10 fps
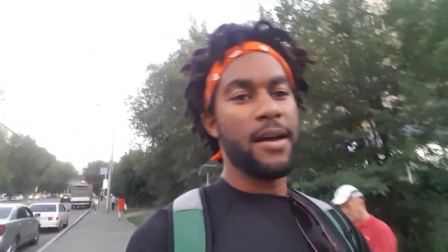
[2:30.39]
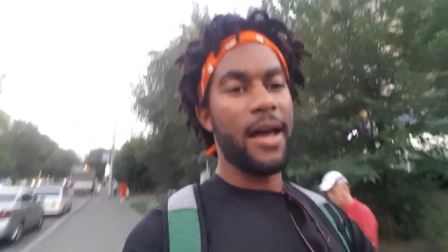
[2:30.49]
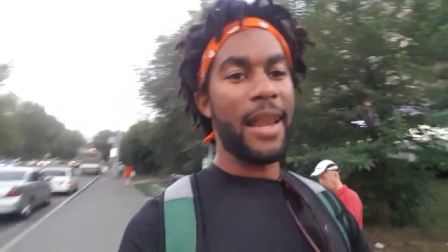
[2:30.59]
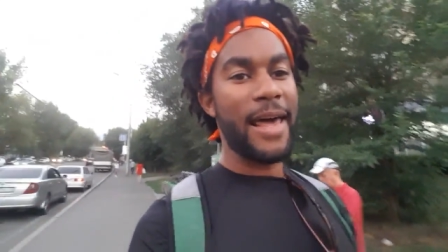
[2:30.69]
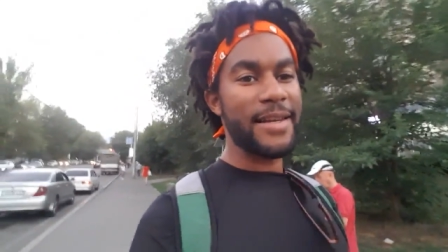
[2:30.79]

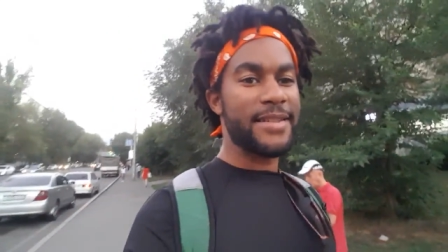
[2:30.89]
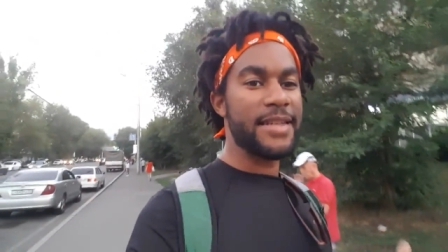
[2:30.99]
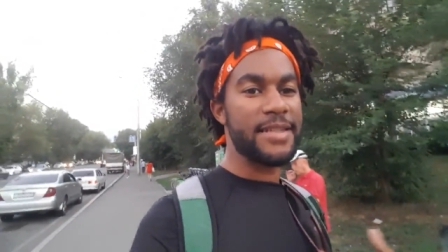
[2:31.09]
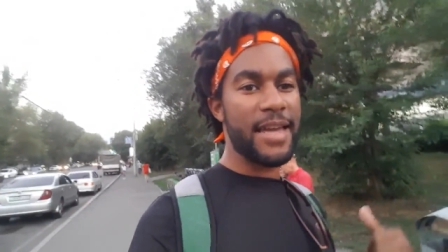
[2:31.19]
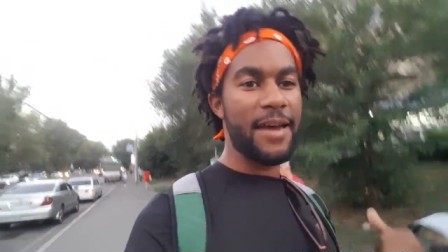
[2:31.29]
A lot of
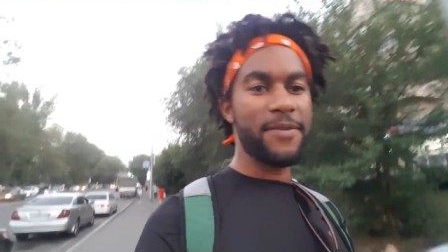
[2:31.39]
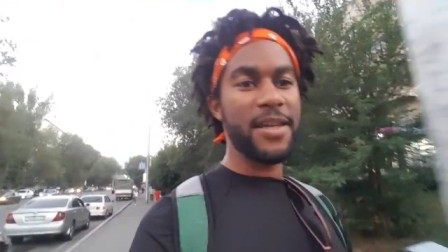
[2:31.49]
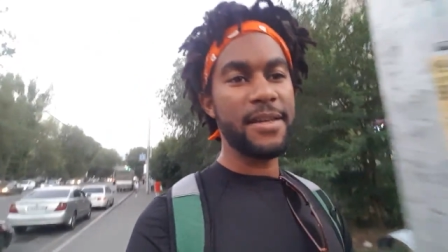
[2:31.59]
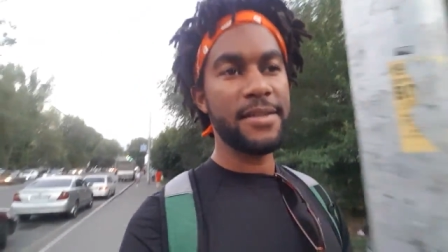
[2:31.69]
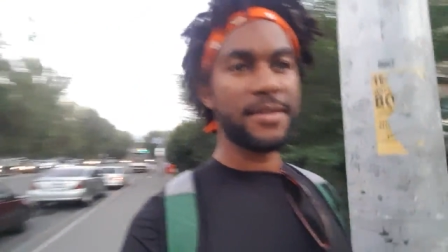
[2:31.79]
cities have
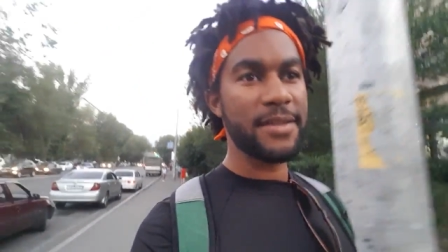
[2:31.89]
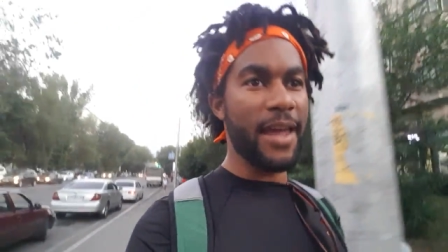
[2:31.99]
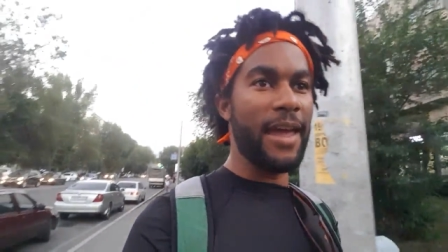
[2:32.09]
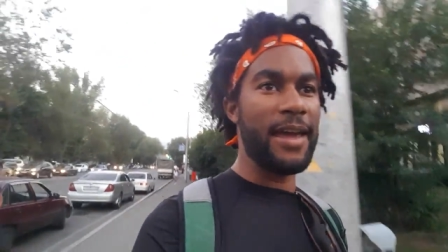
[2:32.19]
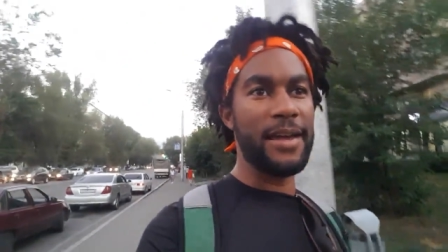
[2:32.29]
these,
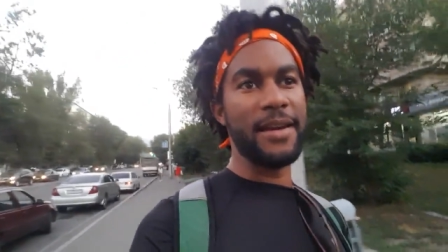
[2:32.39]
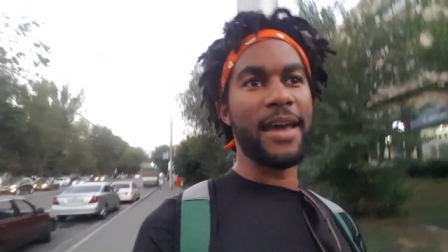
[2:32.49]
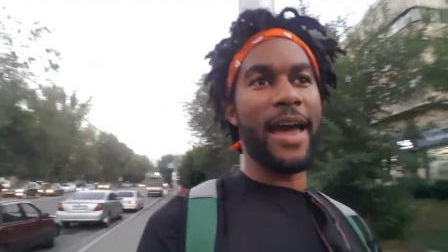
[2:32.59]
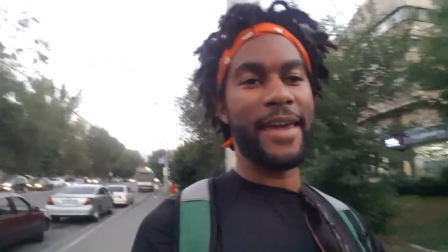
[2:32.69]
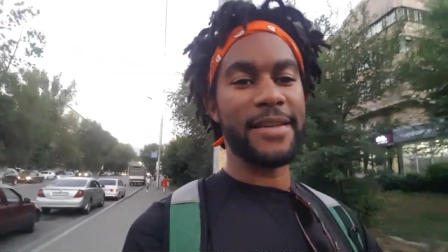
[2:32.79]
and
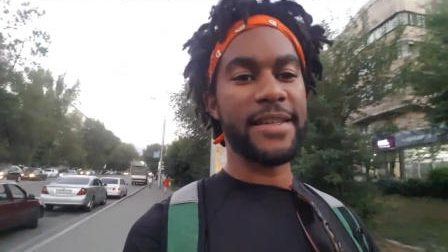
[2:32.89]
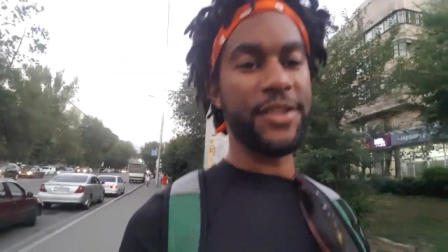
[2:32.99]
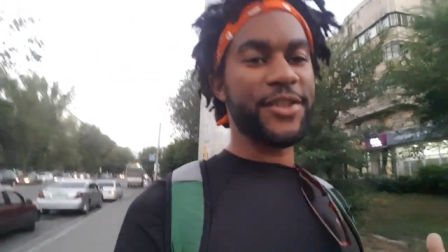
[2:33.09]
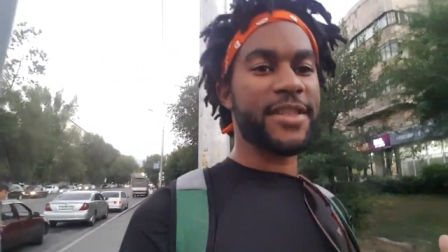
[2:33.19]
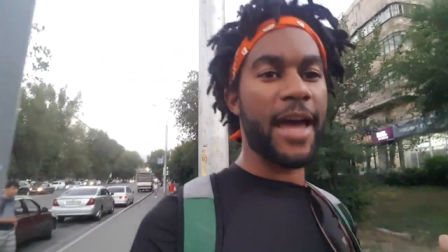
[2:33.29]
I guess they
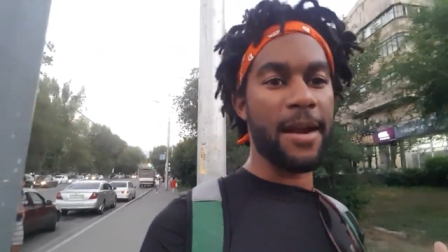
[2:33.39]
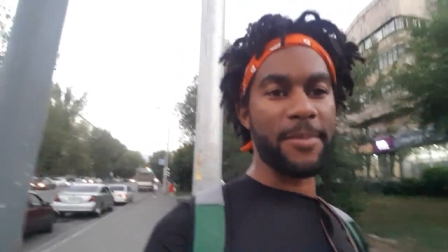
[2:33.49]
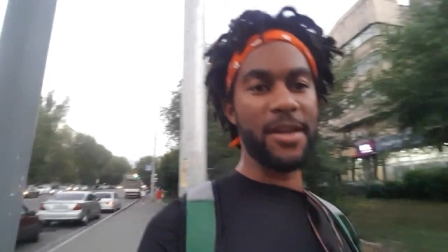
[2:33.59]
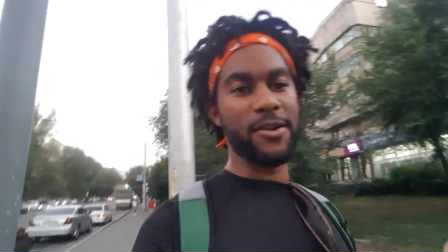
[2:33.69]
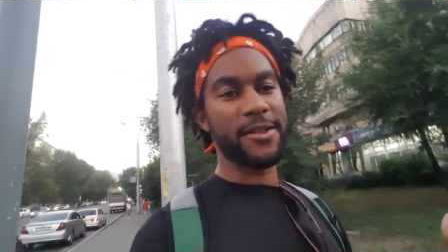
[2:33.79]
just got them
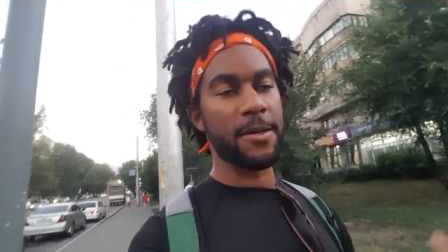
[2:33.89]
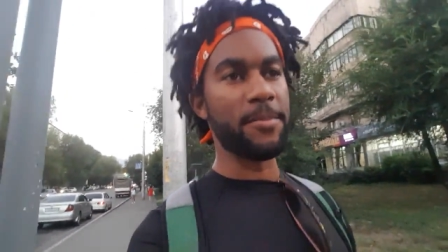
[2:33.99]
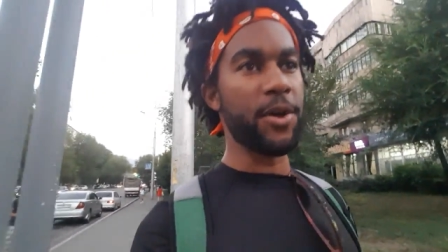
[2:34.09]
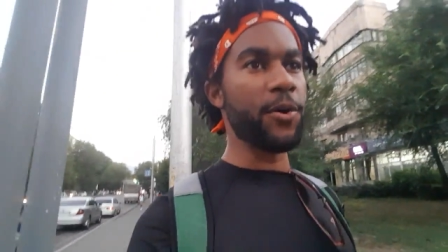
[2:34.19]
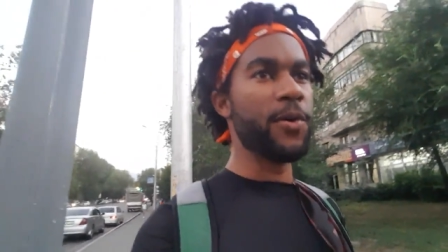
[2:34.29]
here,
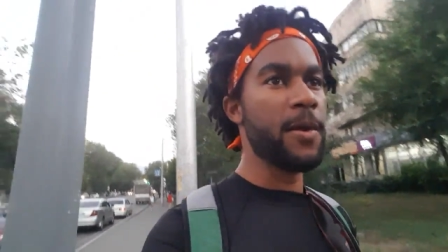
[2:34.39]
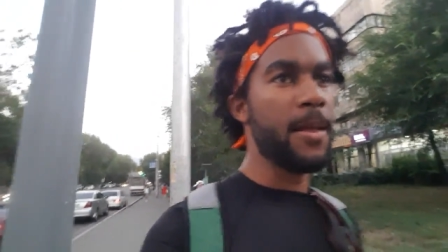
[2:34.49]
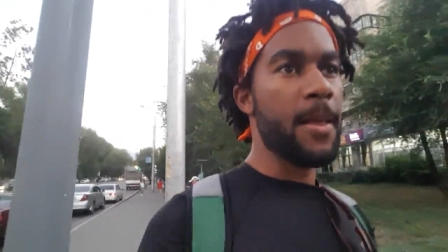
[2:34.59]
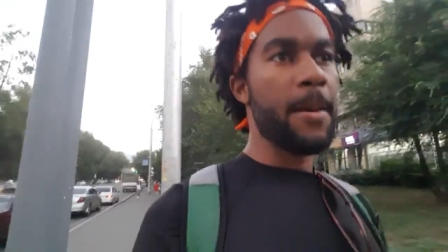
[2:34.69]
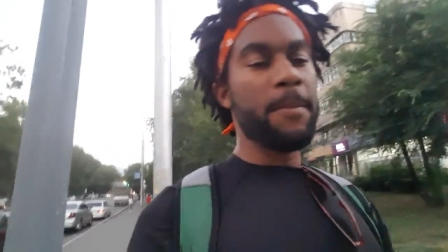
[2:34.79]
something new.
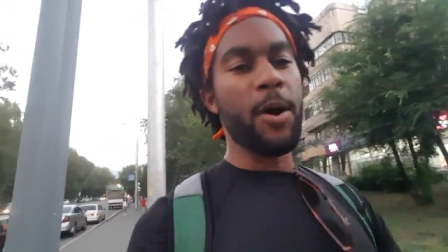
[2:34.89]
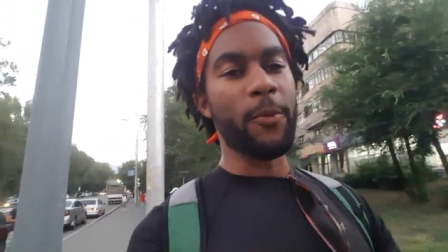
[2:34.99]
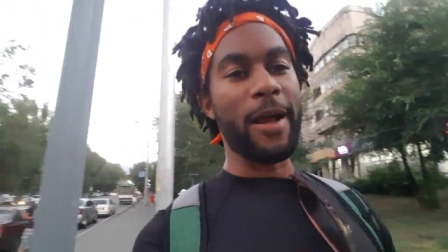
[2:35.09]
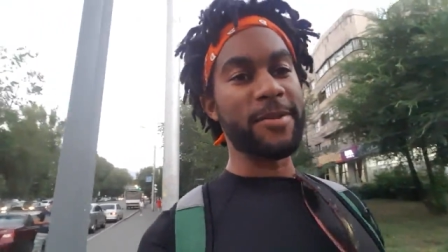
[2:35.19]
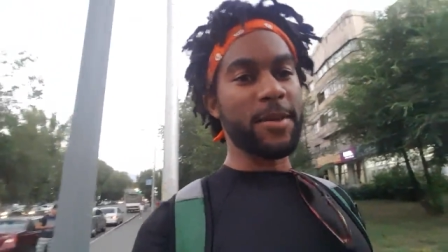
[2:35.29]
But
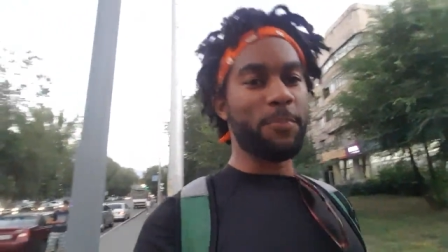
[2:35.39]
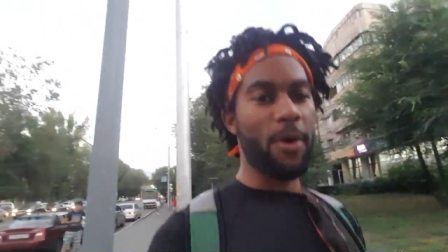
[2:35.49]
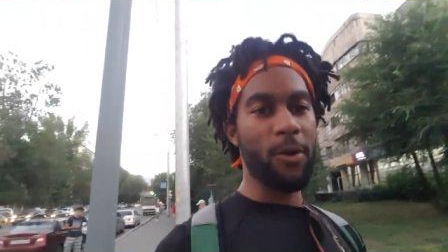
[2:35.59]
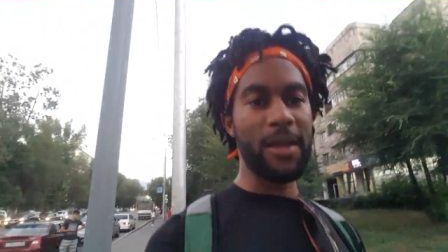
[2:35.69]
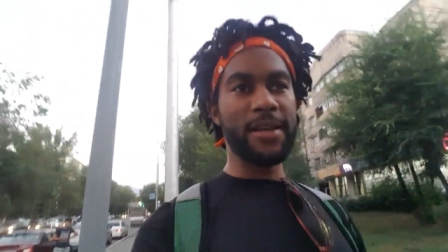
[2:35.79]
when I was in
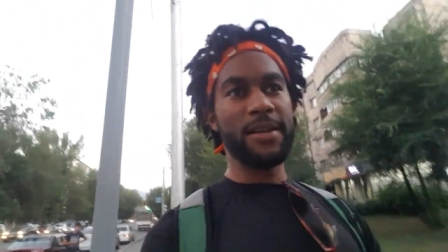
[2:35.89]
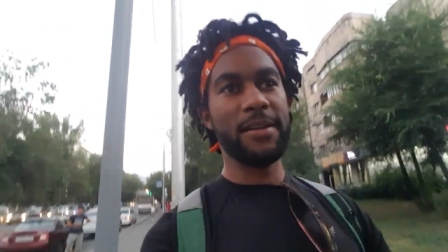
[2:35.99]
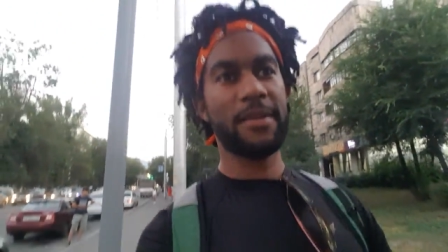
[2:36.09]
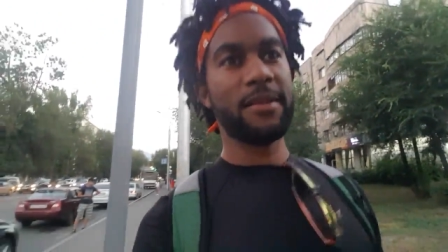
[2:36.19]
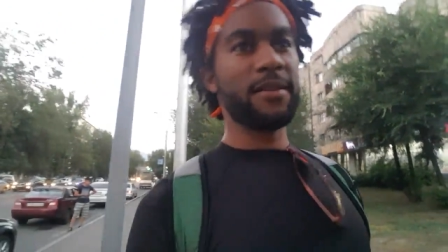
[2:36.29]
Poland,
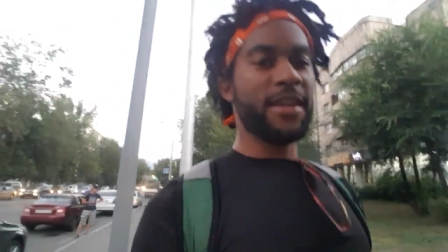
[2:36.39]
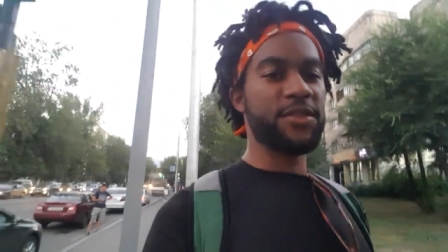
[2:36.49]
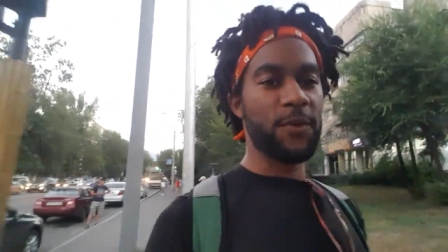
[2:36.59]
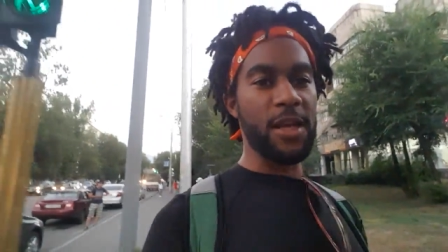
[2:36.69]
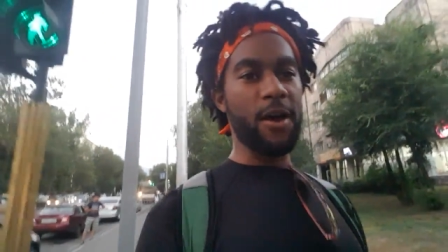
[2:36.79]

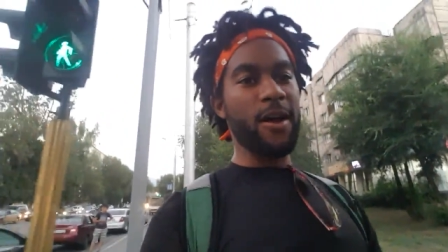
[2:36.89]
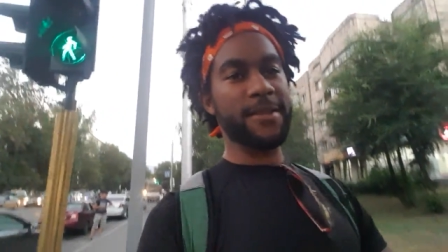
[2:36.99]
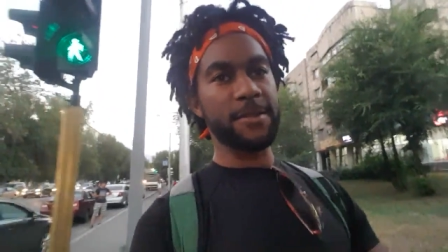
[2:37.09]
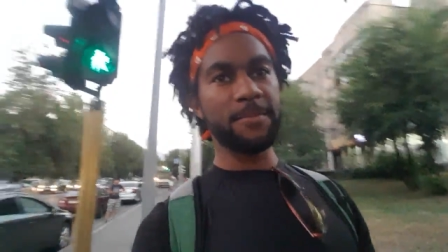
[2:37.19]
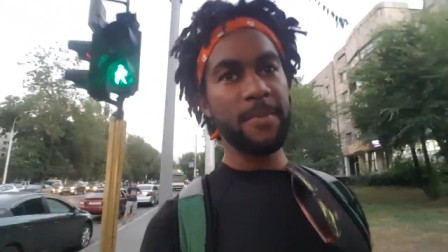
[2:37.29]
it's really
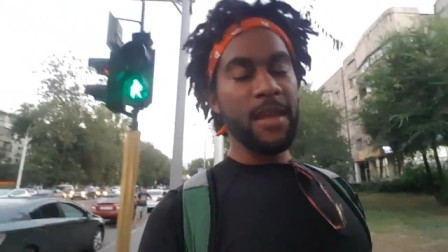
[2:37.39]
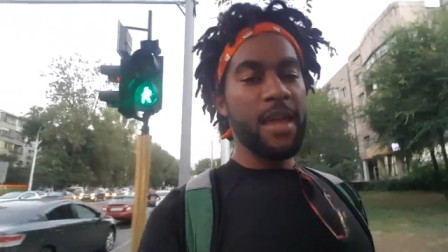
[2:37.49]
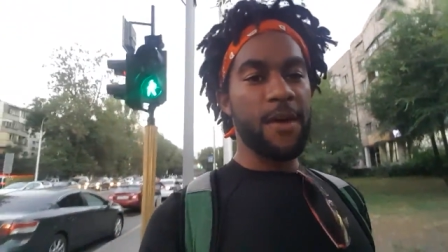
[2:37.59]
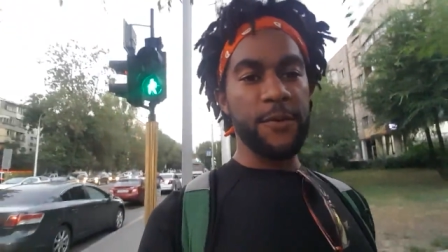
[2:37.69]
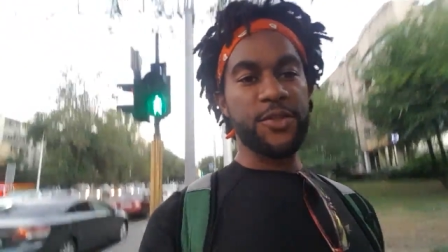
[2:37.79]
awesome.
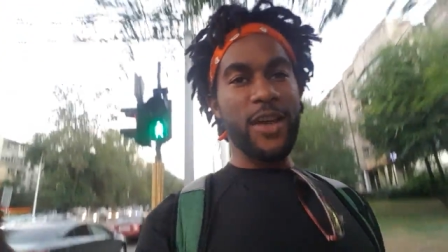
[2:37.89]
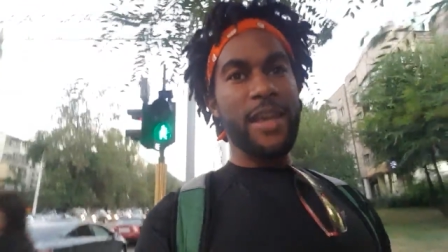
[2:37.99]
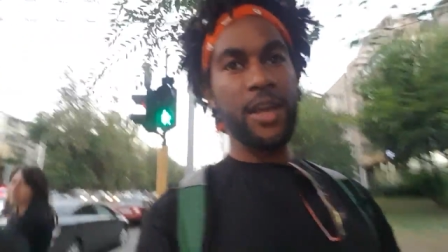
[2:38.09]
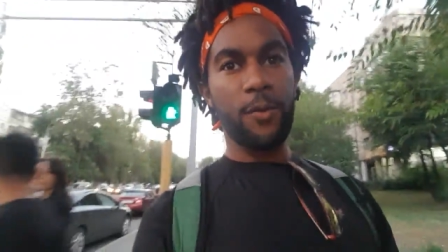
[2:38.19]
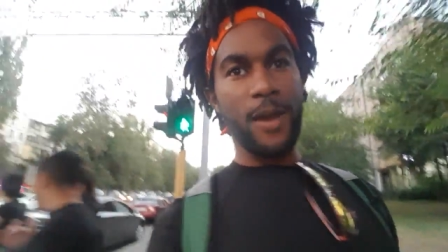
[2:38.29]
If you're trying to
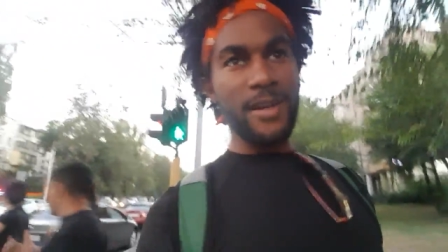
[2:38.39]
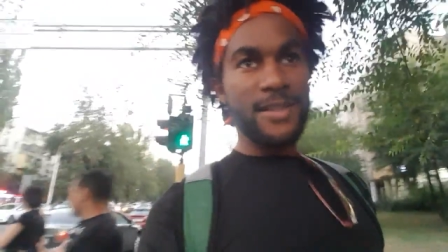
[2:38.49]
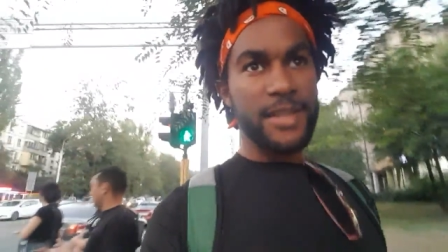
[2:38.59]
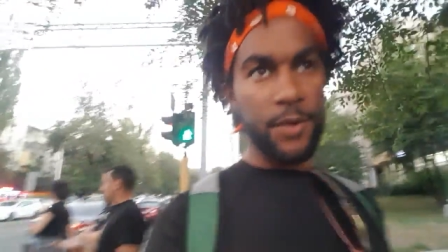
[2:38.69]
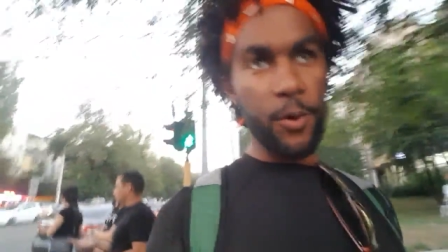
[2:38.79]
get around the
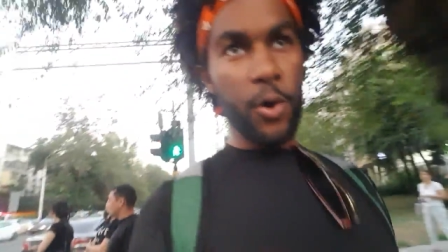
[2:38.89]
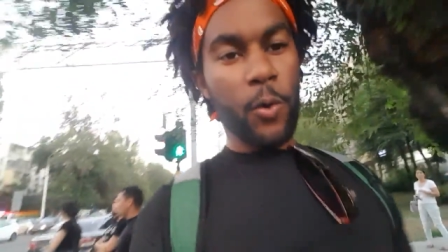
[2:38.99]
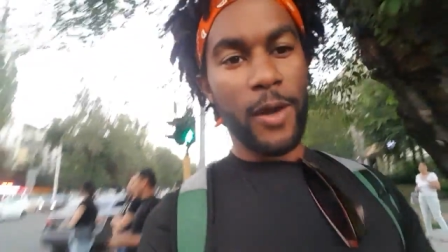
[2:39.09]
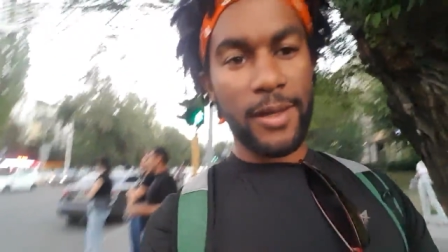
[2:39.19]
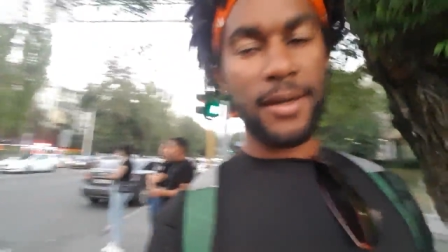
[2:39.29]
city real
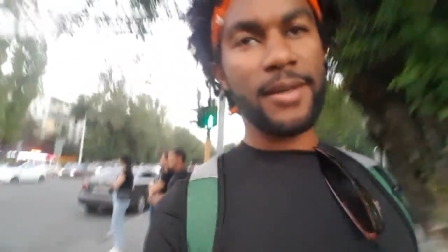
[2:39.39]
quick